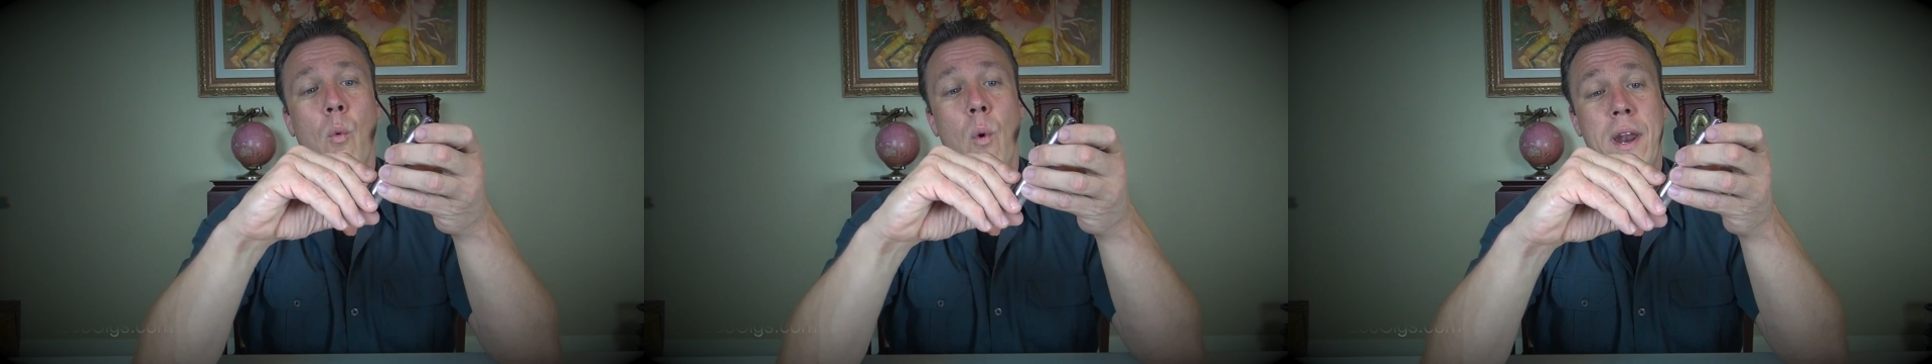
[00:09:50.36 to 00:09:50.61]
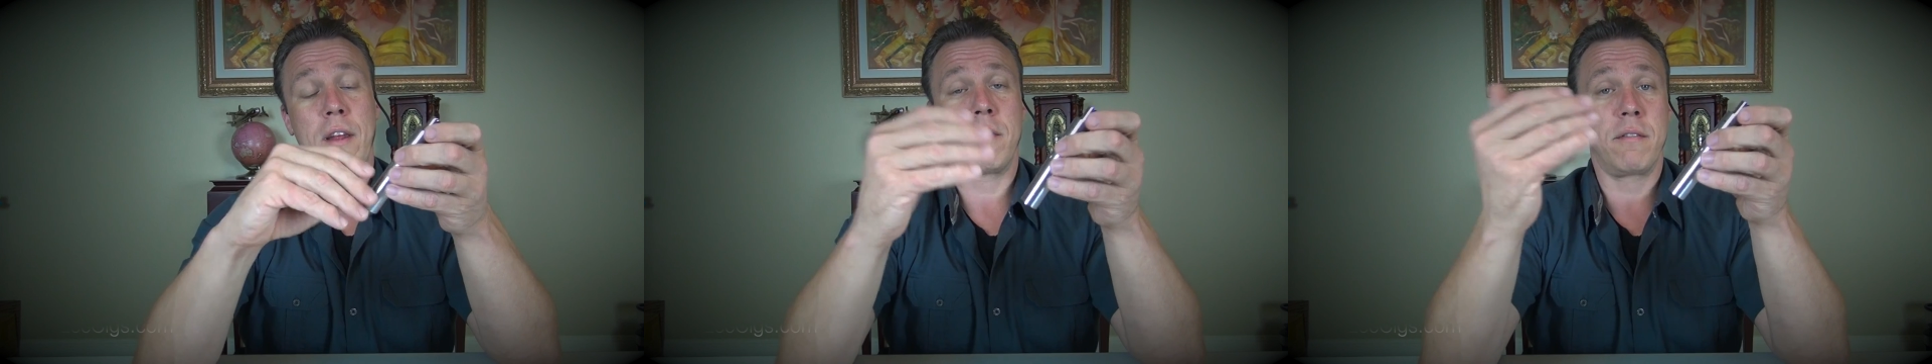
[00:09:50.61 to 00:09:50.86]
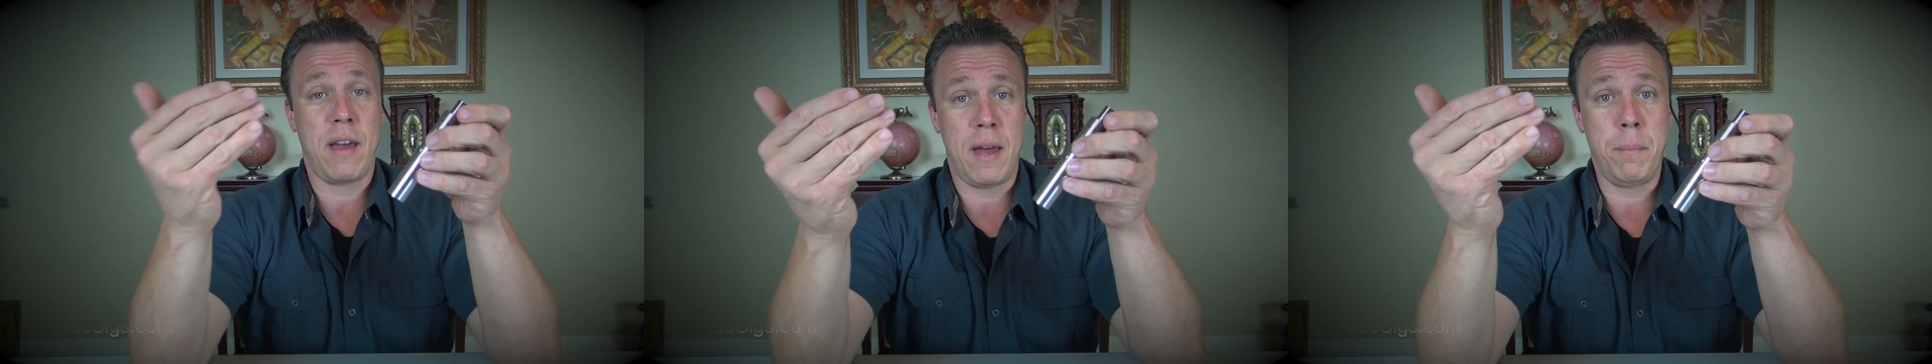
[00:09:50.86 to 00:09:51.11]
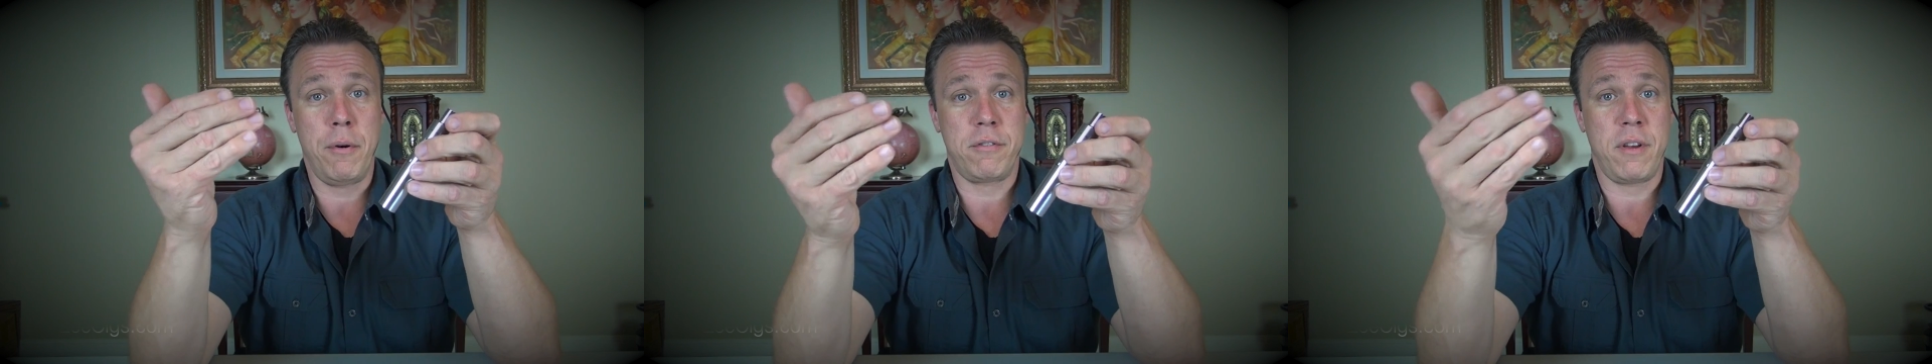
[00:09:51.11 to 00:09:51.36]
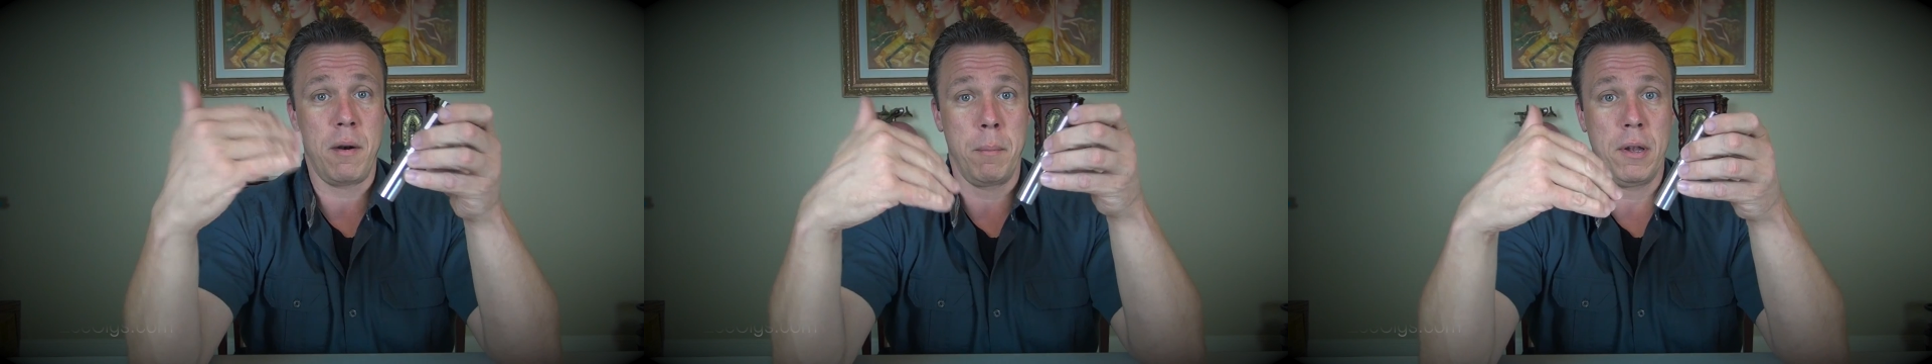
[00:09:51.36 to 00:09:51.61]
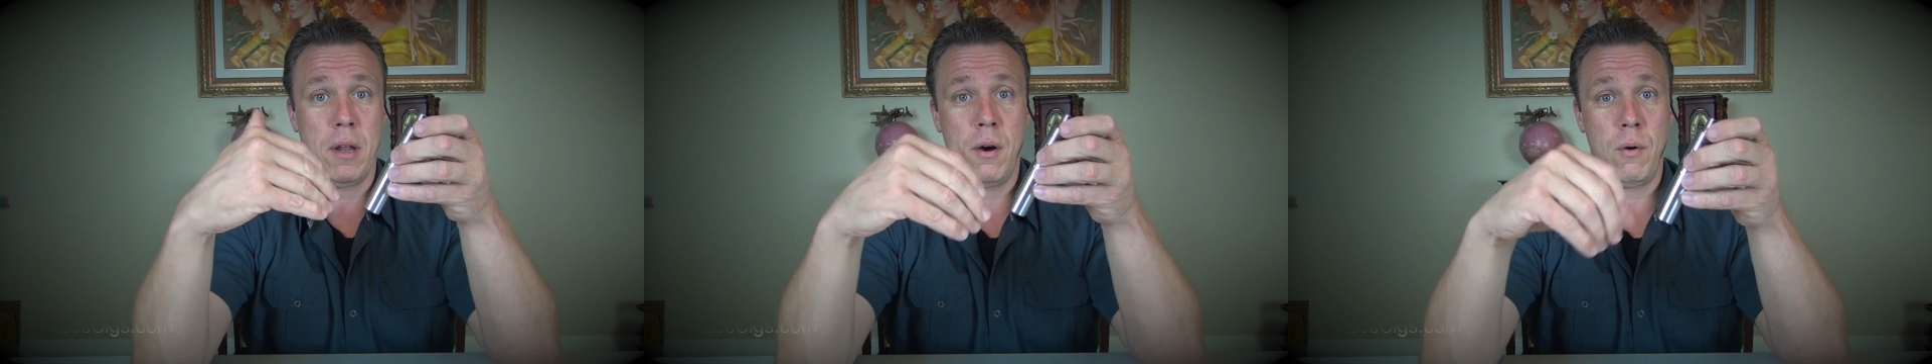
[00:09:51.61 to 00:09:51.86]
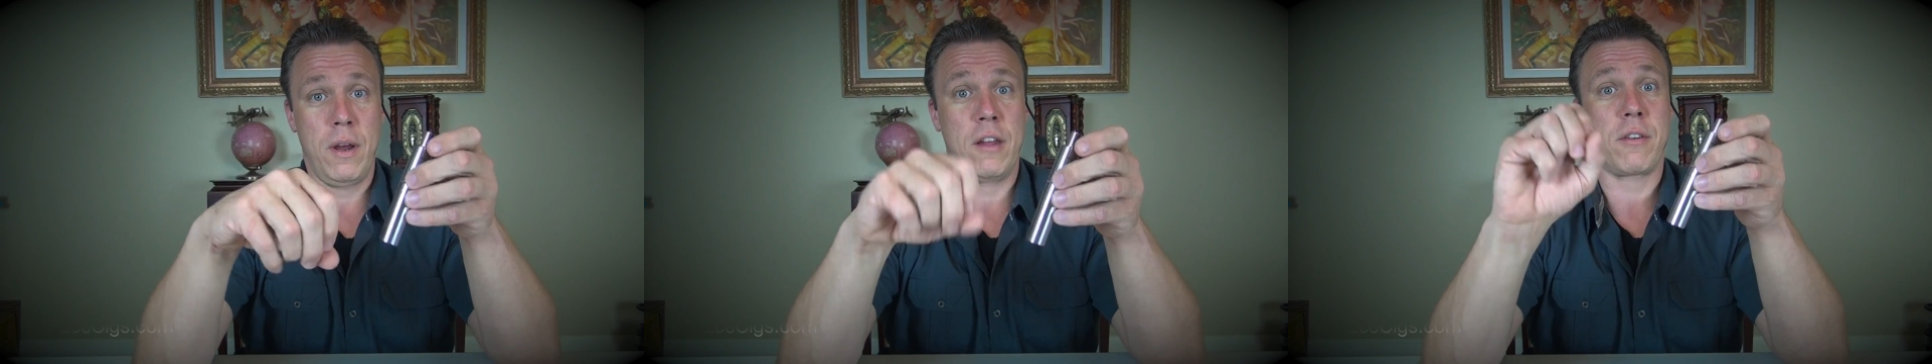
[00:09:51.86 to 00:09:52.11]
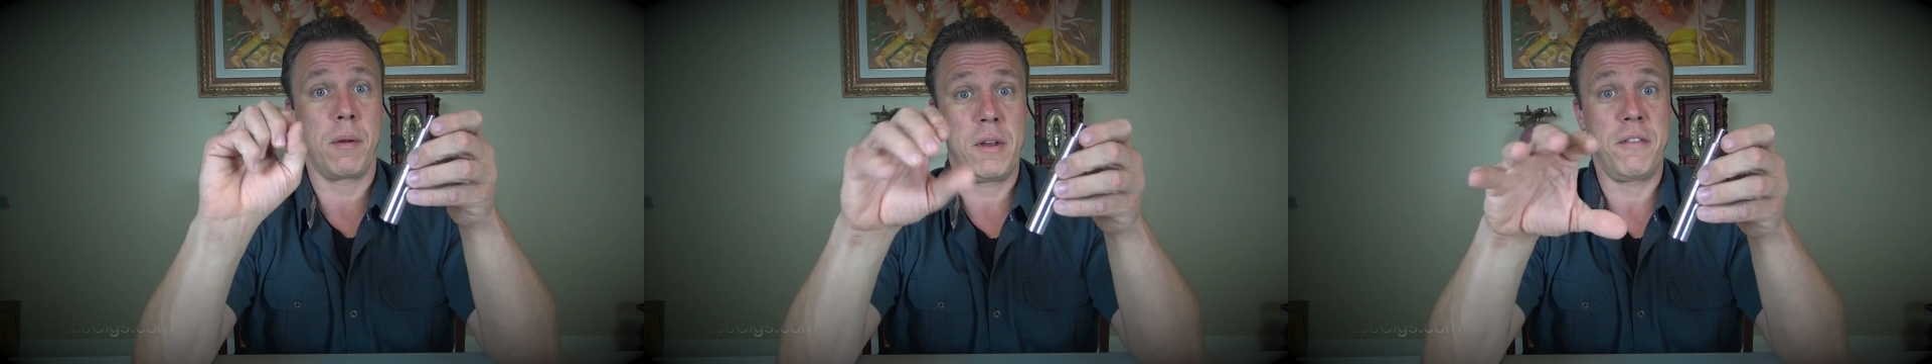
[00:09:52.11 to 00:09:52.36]
When it's 10% or below,
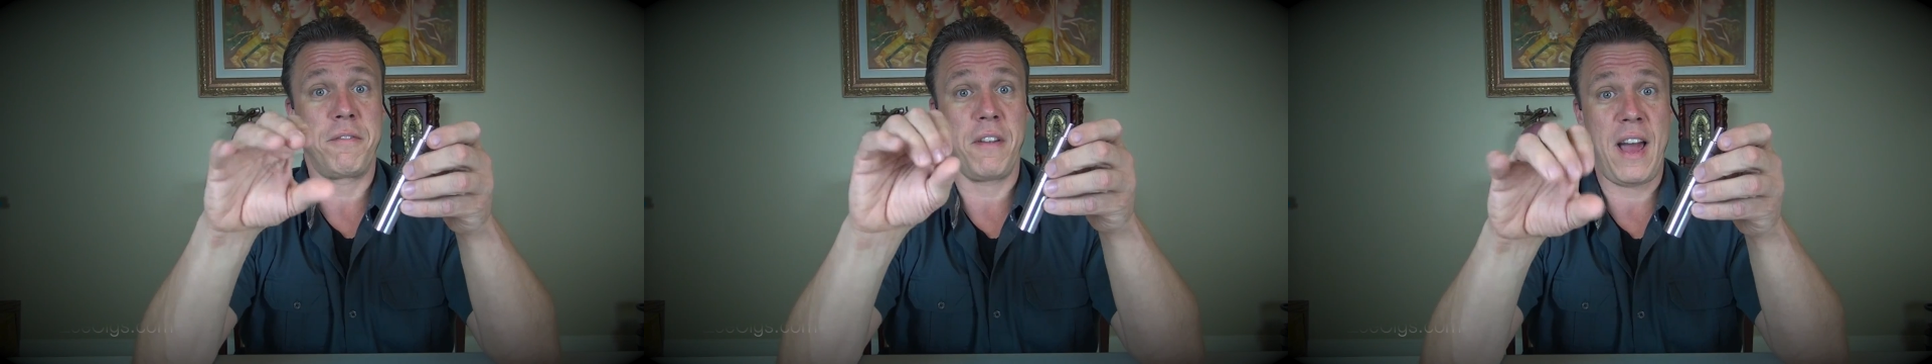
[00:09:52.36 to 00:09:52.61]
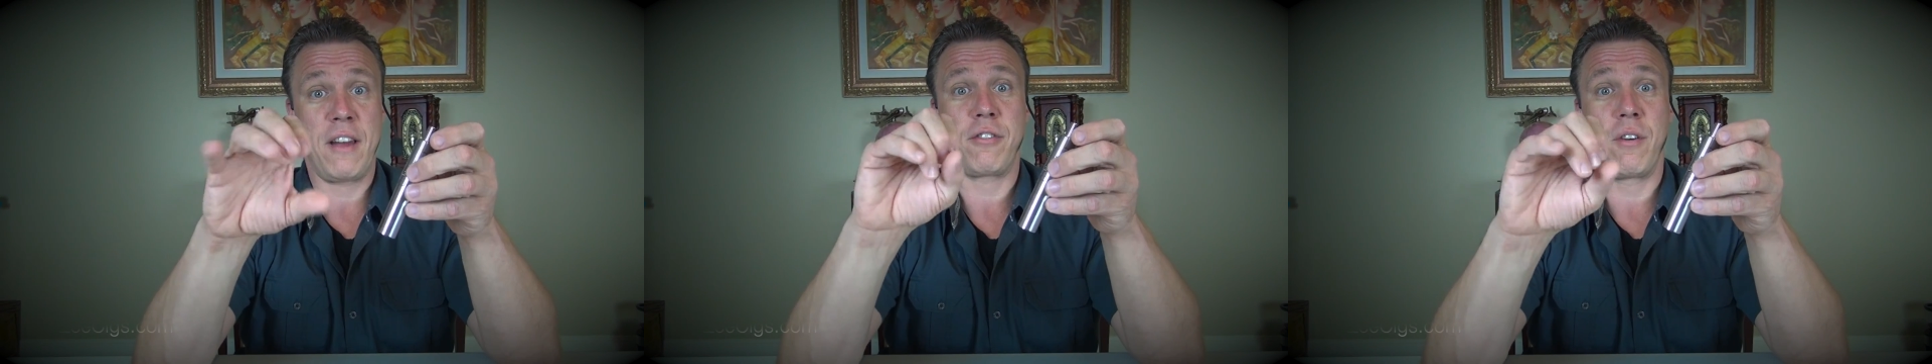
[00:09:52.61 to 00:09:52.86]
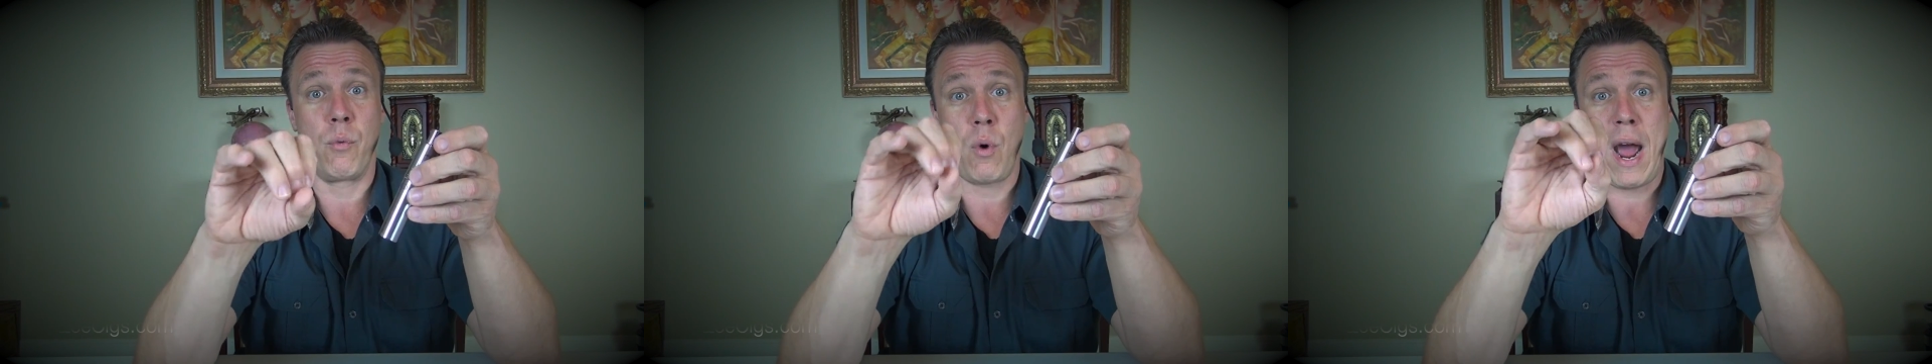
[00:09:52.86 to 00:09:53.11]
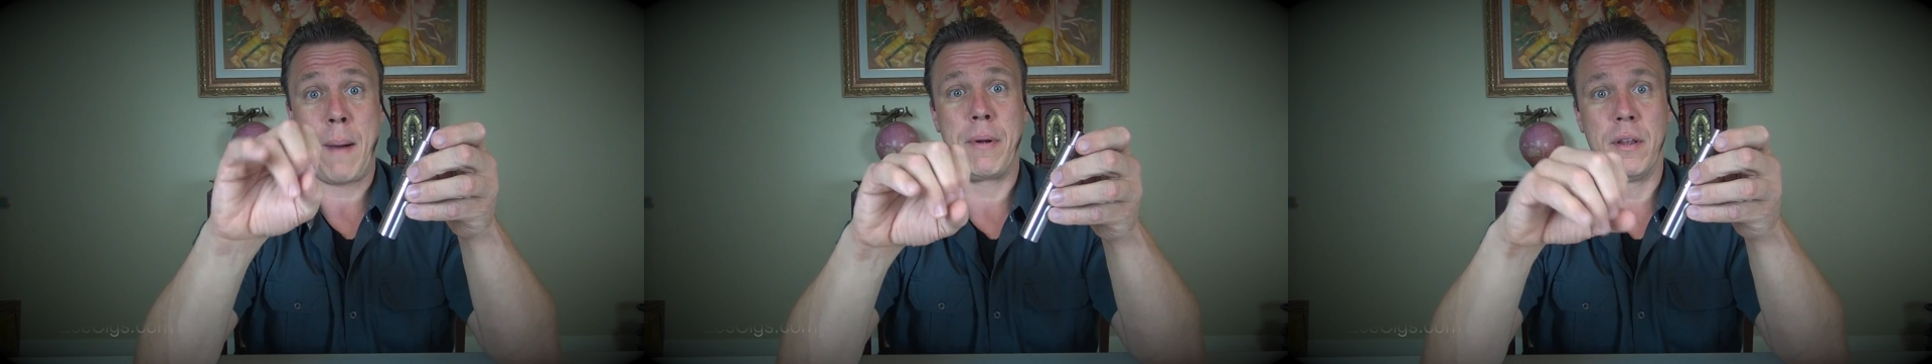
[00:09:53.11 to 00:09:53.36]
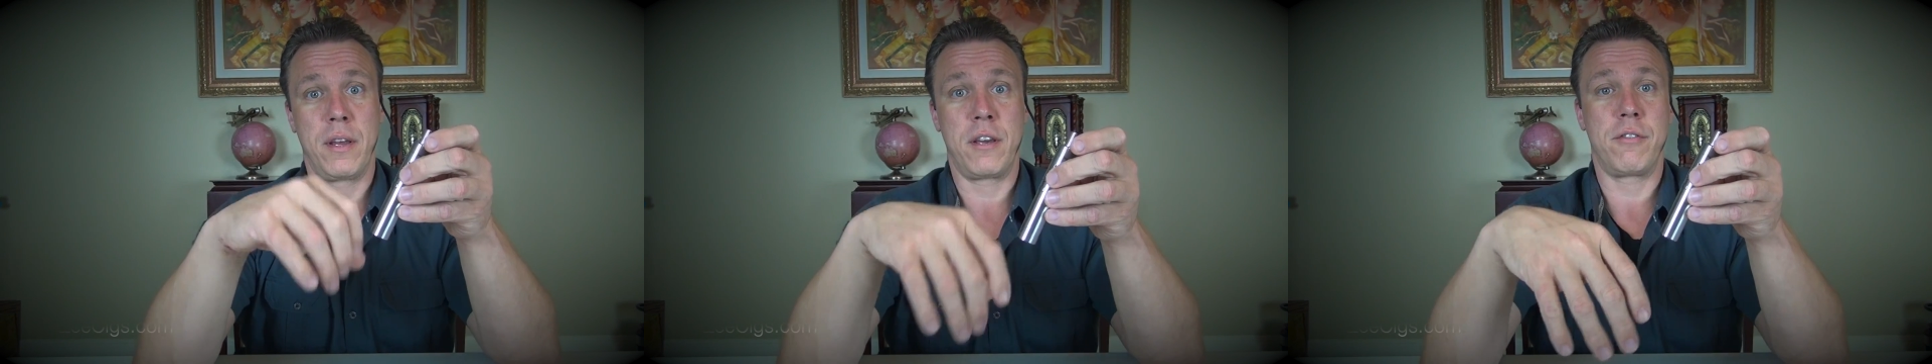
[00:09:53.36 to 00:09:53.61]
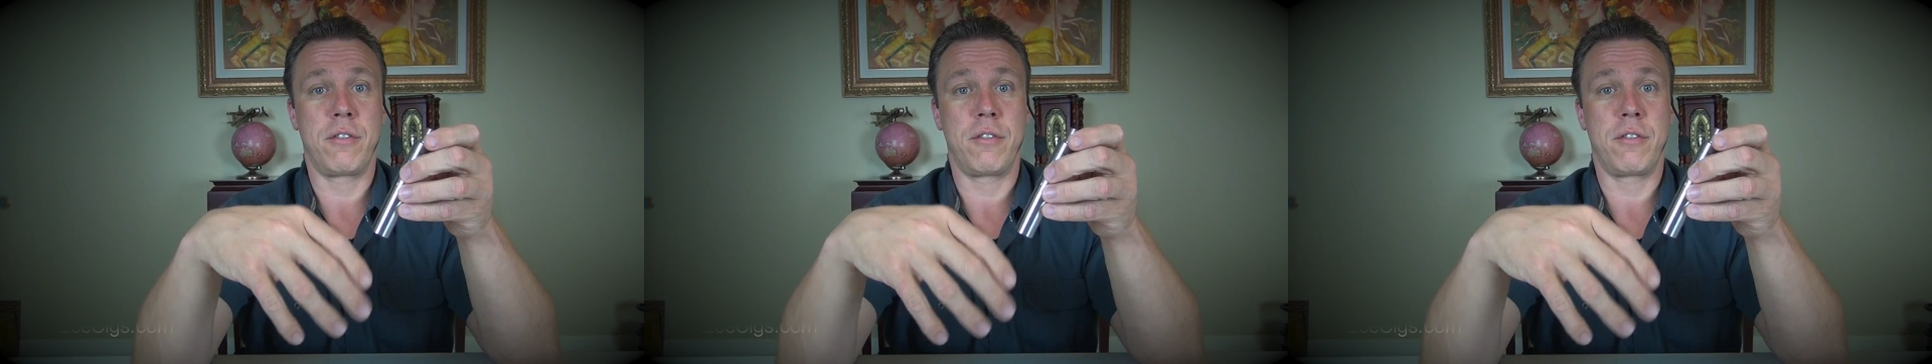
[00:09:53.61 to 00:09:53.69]
it's going to be flashing rapidly.